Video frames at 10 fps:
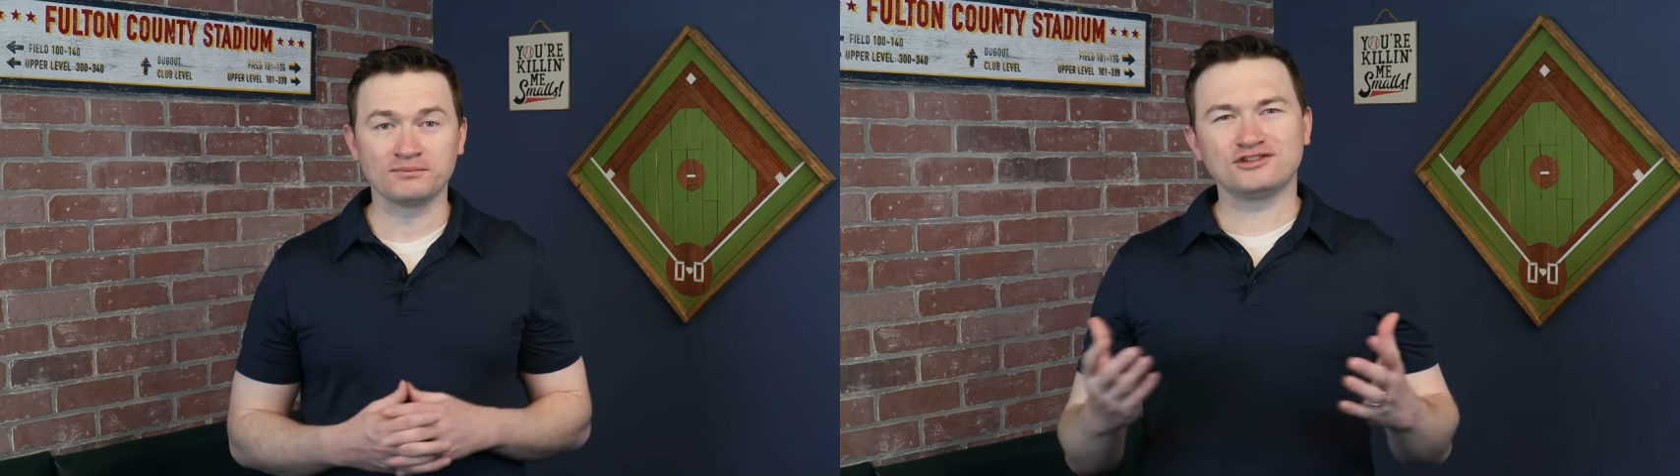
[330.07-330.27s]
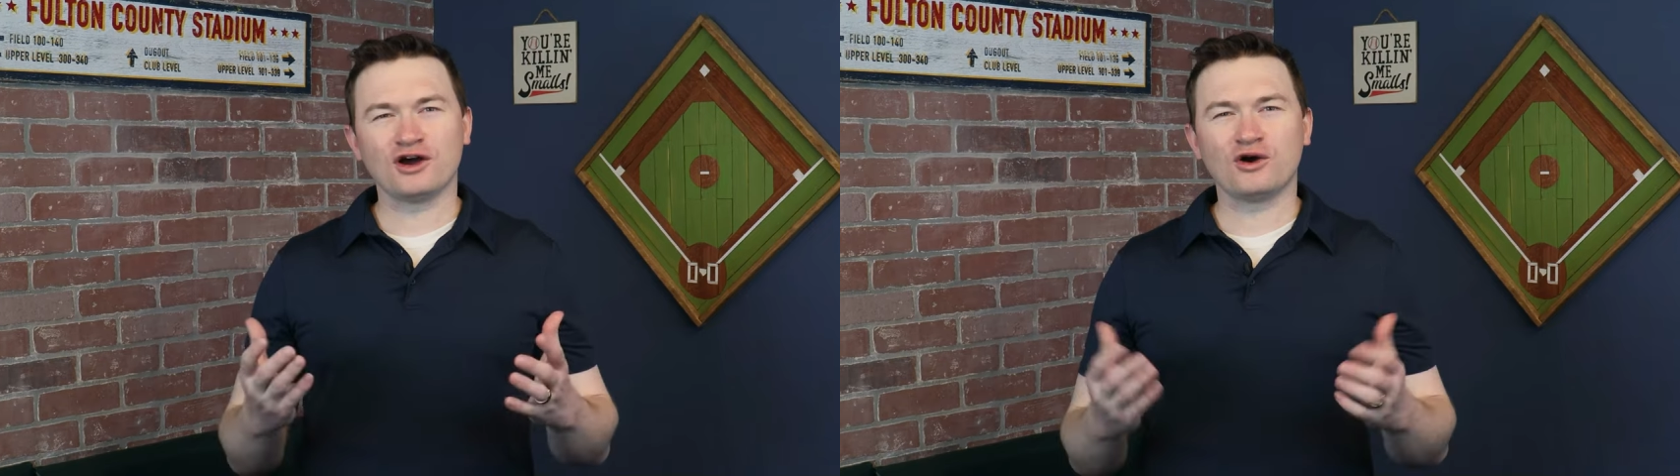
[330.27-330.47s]

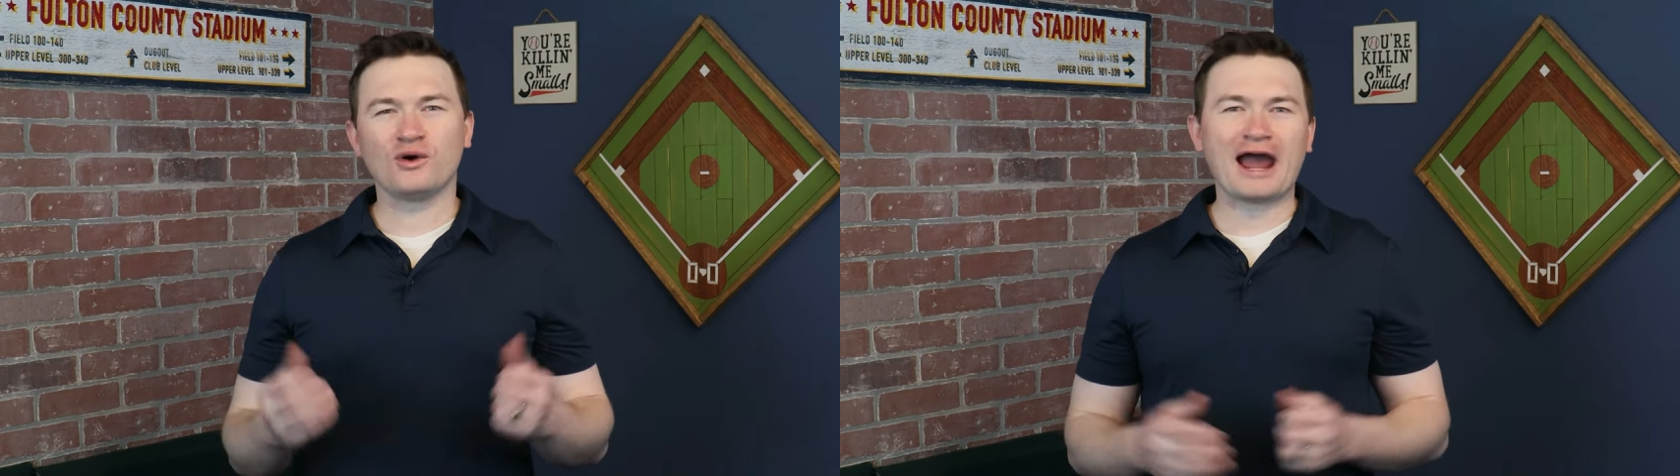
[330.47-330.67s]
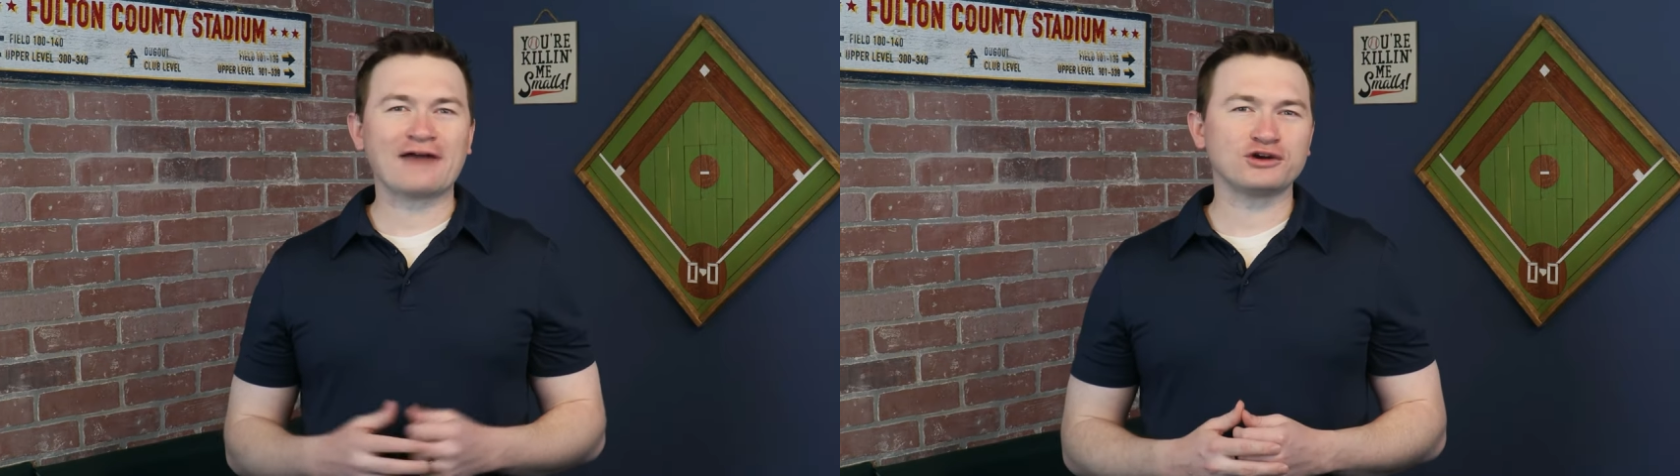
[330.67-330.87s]

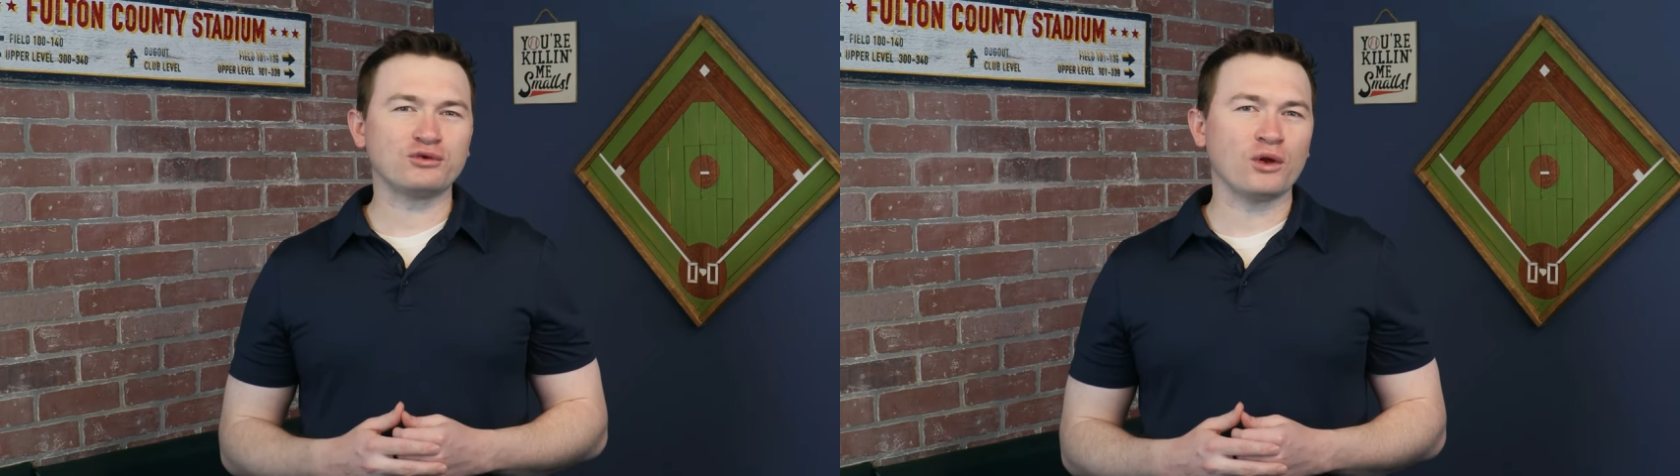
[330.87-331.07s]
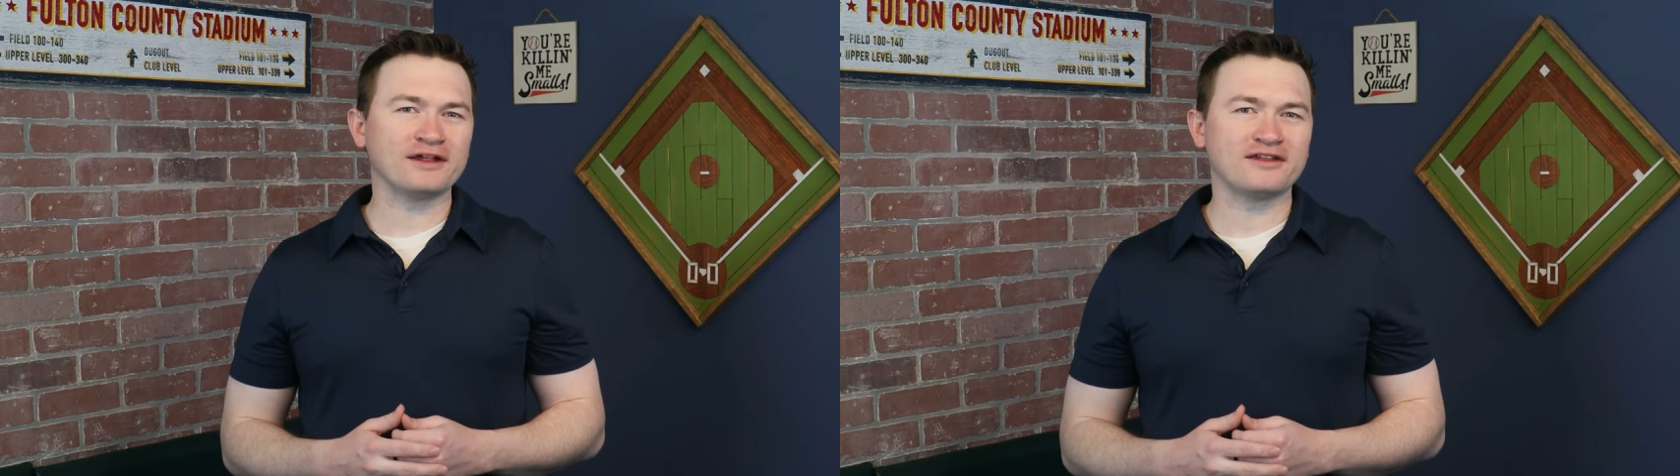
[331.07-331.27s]
So after ruling